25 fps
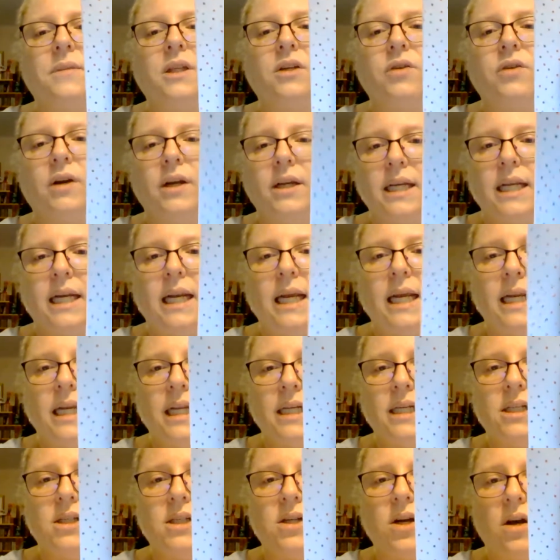Great
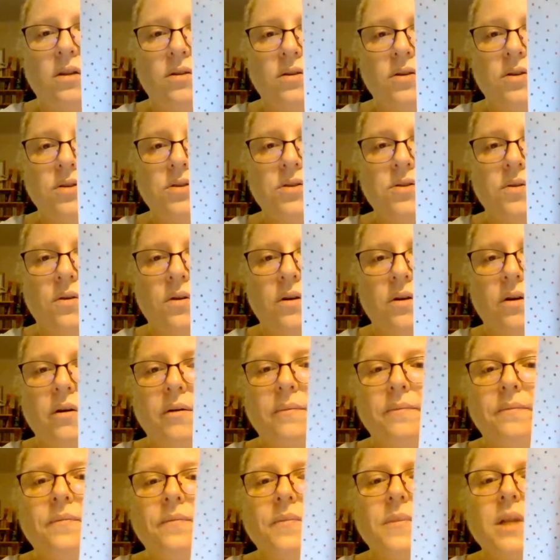Canadian Dollar Store.
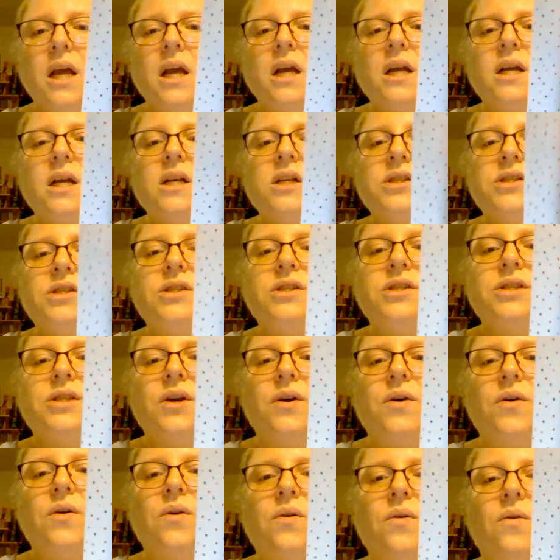
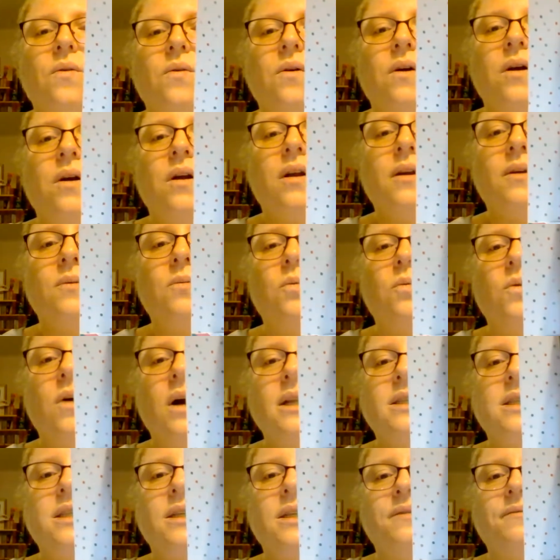So
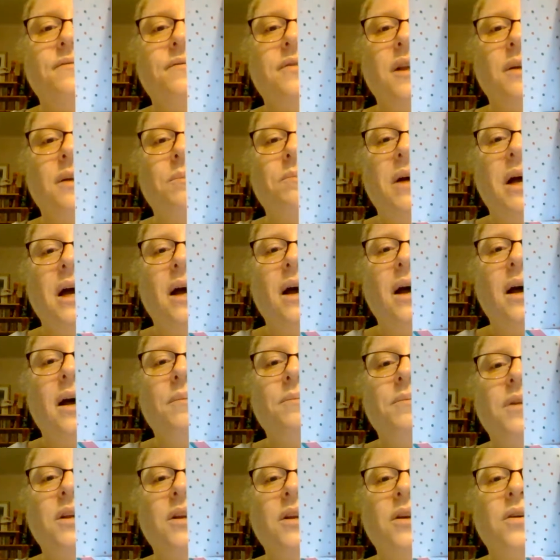once you flip
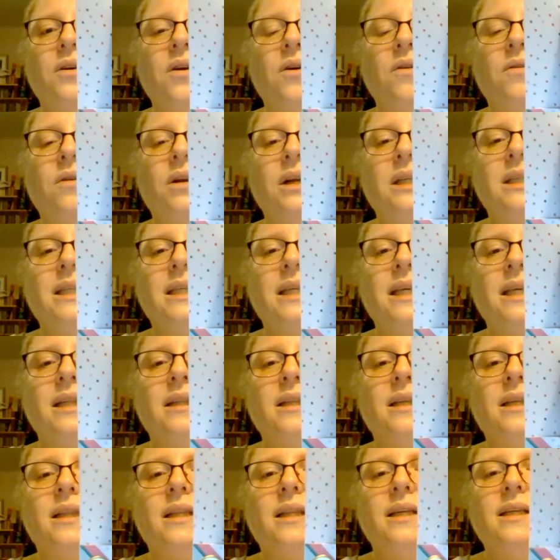up, you're going to
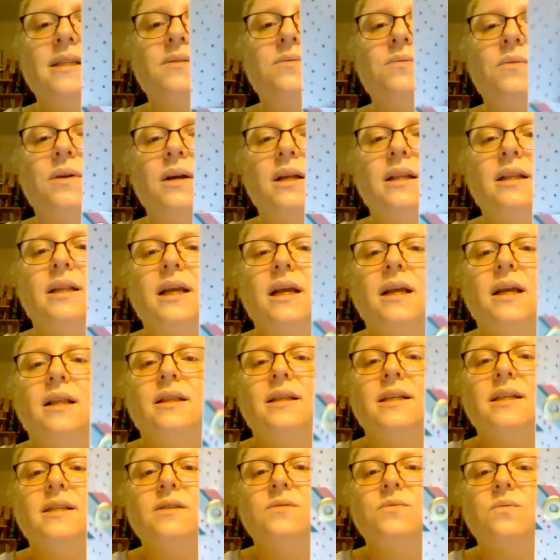get to this one.
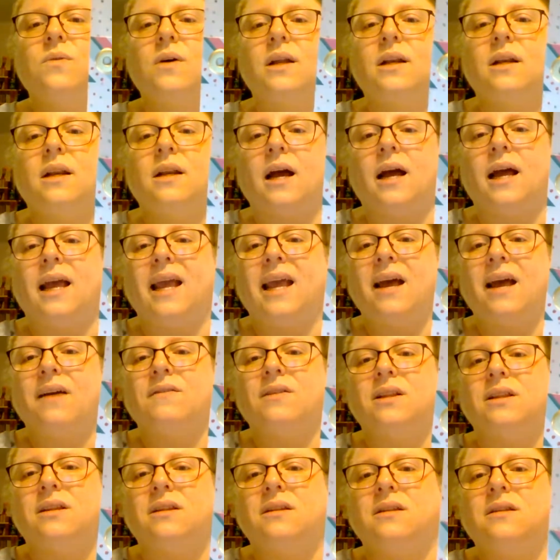This one I have
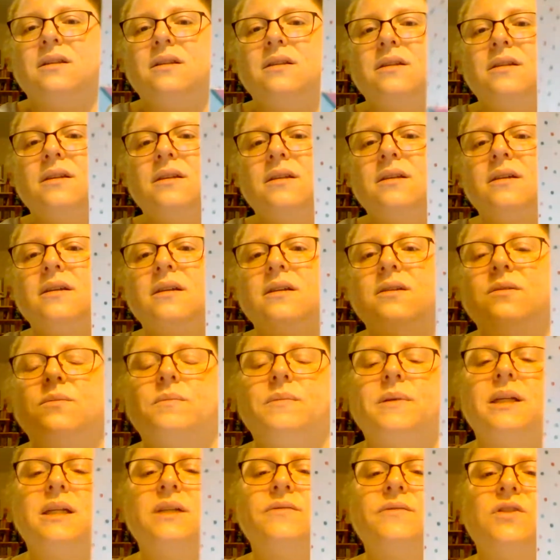a little
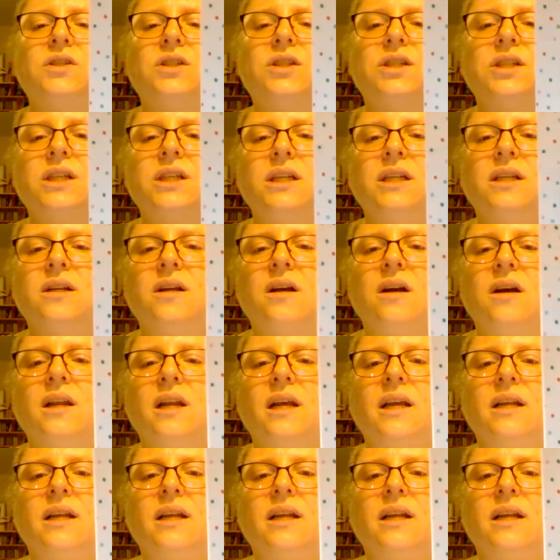bit of sheen on.